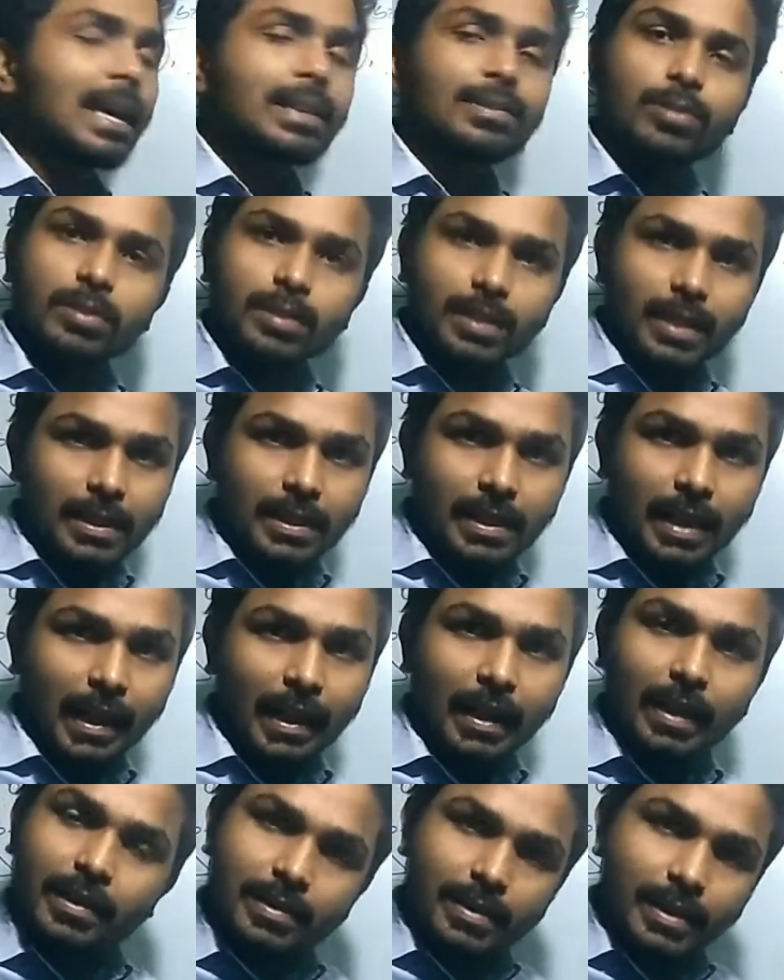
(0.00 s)
isosceles
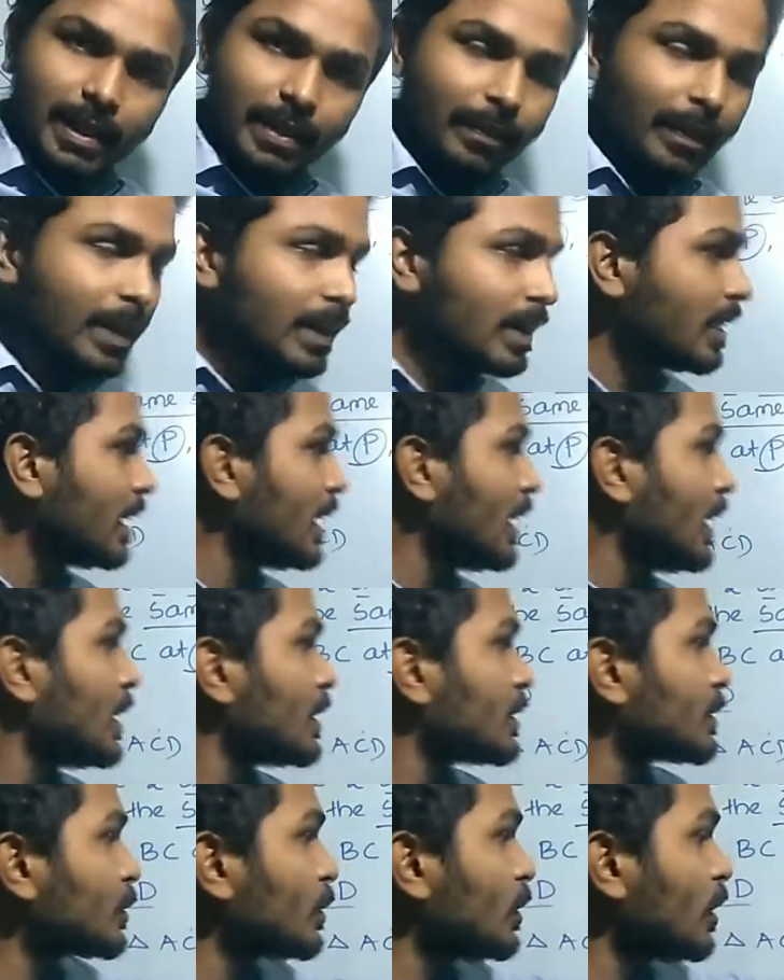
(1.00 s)
triangle is given.
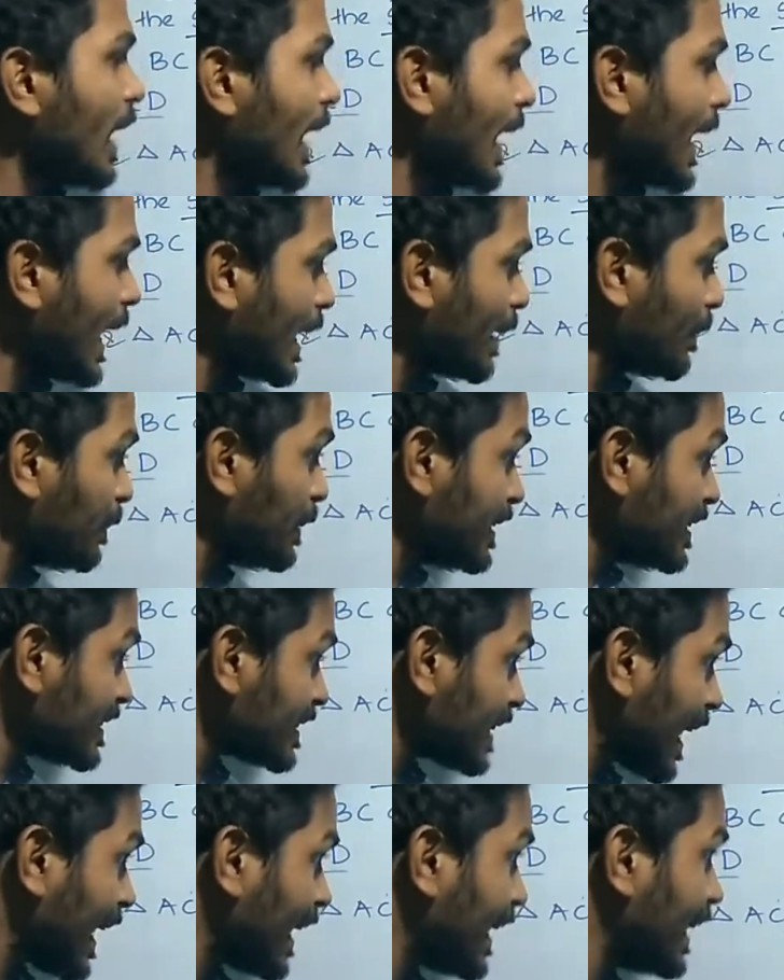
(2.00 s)
So
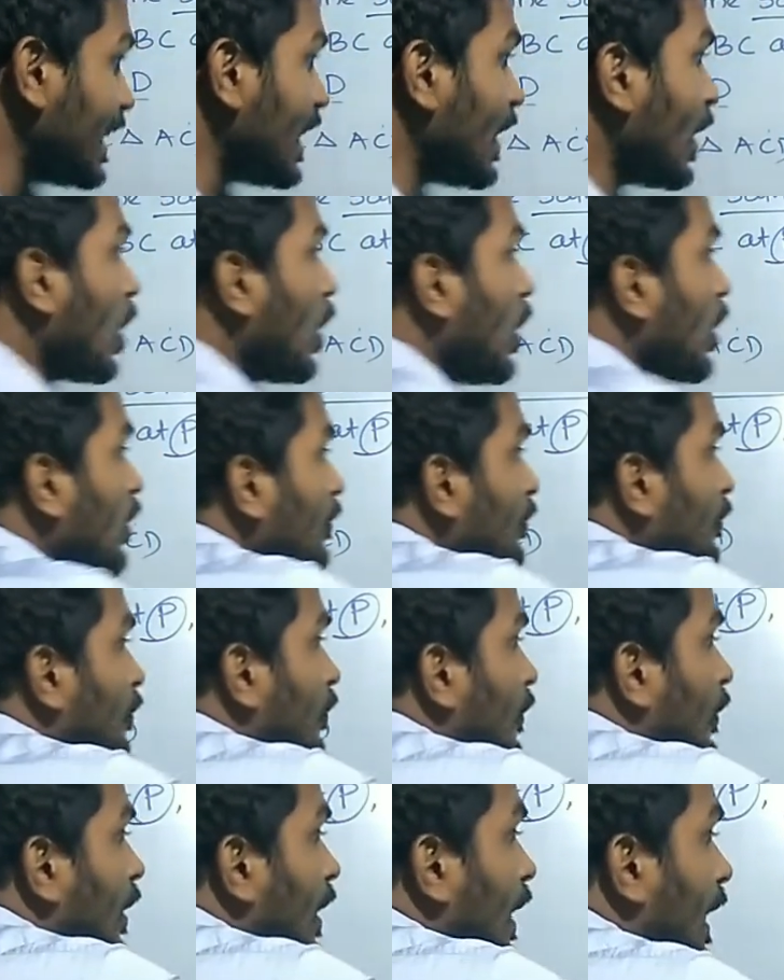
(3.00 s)
AB side
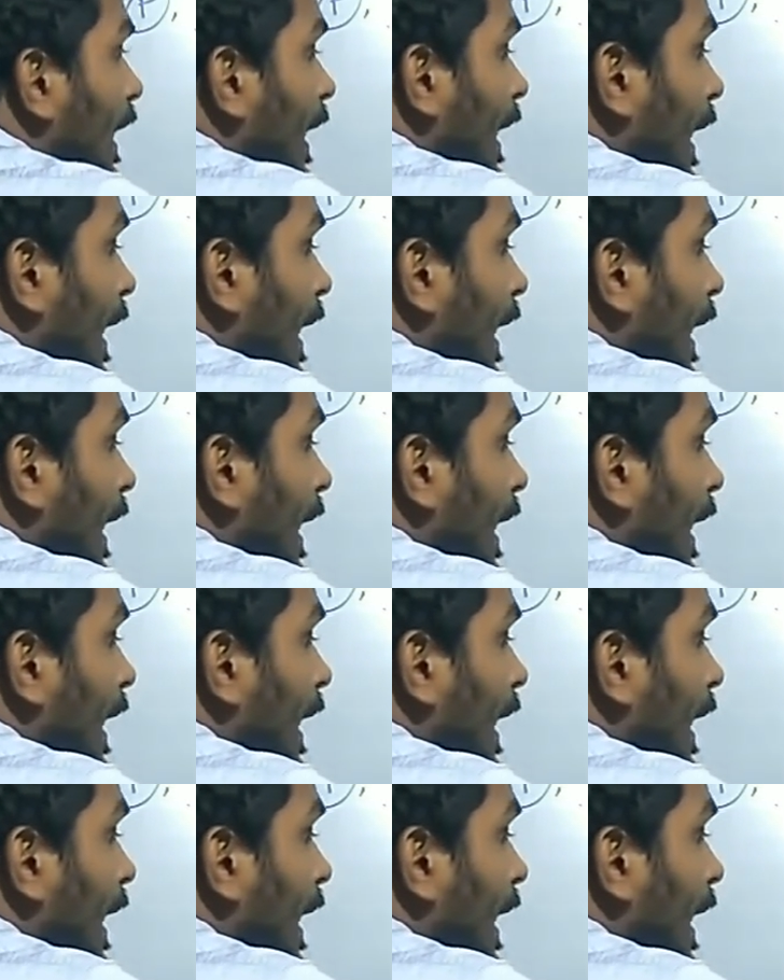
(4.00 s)
of